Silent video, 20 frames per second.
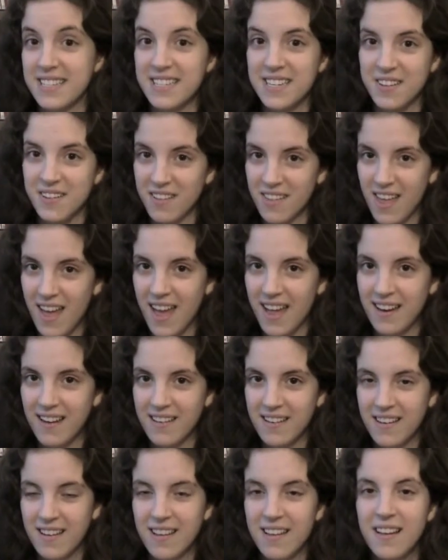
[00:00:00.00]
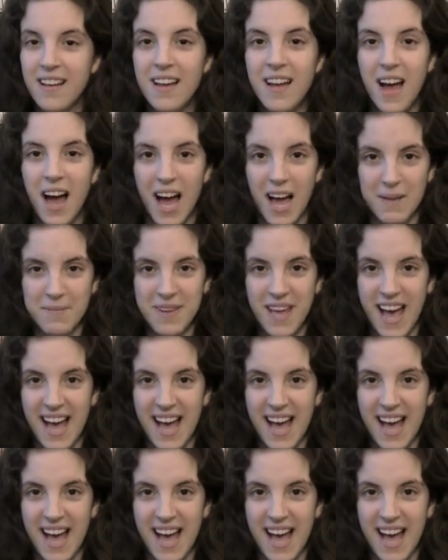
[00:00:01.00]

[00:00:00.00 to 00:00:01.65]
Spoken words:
Till then, I'm